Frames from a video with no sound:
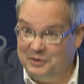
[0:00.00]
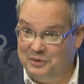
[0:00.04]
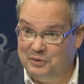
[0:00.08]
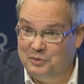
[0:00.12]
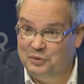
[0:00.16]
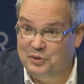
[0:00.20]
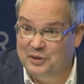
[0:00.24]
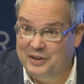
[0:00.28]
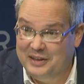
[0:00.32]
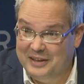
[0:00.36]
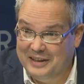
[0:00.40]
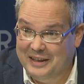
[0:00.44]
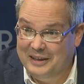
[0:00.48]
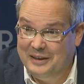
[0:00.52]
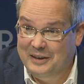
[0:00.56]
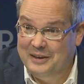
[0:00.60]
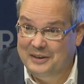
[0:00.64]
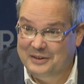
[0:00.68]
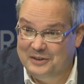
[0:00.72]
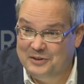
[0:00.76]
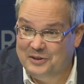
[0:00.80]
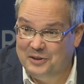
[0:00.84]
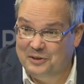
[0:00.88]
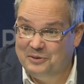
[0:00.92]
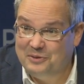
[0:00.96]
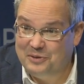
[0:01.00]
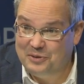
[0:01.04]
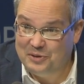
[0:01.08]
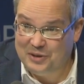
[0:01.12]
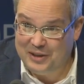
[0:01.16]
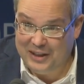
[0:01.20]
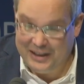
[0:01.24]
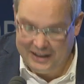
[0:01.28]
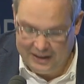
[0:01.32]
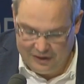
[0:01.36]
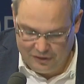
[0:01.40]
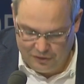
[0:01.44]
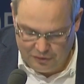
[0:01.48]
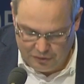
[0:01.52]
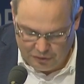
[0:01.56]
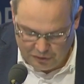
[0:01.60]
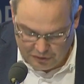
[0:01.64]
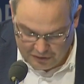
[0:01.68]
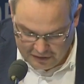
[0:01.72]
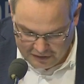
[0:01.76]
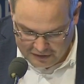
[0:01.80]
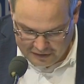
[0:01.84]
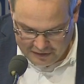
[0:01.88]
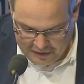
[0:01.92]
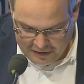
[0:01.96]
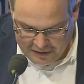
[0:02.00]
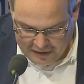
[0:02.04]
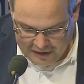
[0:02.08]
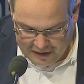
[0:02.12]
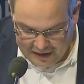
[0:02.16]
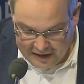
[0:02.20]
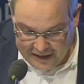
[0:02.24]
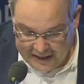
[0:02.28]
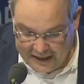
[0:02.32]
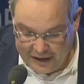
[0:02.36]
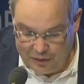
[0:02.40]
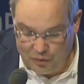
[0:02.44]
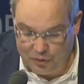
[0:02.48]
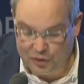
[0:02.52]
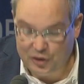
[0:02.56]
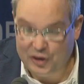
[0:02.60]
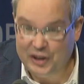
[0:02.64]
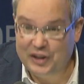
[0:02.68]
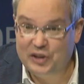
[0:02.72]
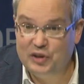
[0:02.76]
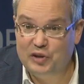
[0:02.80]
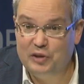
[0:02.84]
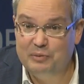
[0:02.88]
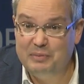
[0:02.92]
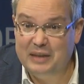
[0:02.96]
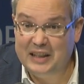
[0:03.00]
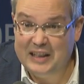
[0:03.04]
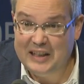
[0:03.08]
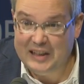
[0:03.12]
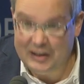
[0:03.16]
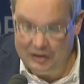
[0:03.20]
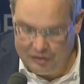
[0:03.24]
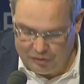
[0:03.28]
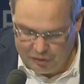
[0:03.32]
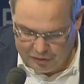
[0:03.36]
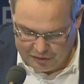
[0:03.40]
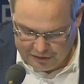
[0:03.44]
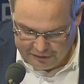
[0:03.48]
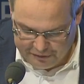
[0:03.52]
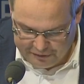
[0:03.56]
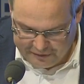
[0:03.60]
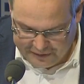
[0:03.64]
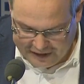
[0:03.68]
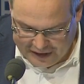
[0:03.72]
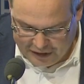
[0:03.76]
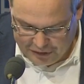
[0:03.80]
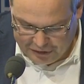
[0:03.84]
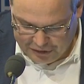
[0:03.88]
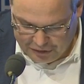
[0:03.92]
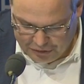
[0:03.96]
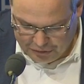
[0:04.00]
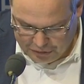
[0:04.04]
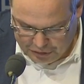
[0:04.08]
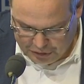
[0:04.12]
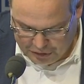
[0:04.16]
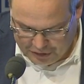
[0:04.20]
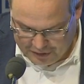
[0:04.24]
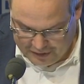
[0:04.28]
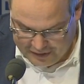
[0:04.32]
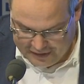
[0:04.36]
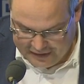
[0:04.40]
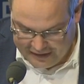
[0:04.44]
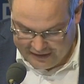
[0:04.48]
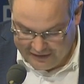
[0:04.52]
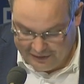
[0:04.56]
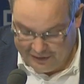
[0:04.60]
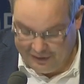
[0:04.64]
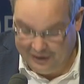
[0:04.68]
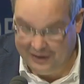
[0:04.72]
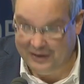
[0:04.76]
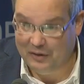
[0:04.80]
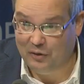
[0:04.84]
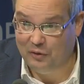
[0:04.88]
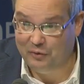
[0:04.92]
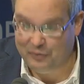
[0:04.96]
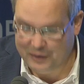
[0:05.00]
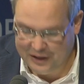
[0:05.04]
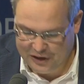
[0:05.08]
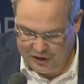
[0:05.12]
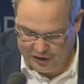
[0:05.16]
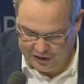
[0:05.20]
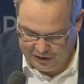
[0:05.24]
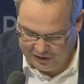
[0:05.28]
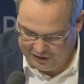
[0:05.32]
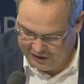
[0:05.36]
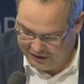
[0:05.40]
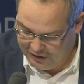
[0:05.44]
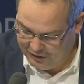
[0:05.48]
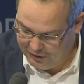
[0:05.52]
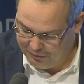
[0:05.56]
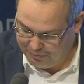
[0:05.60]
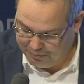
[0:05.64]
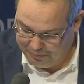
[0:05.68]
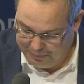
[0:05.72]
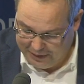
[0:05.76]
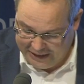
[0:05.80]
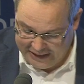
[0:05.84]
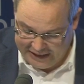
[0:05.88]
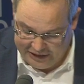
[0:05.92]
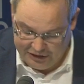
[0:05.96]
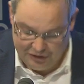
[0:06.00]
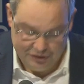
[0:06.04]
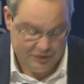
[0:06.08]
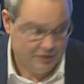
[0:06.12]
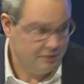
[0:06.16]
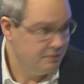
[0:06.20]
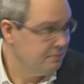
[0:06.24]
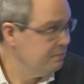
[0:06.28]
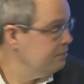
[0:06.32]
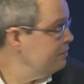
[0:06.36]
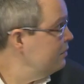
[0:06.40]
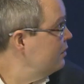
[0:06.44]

to, uh, so to say, into the legal system and into the values on which it is based.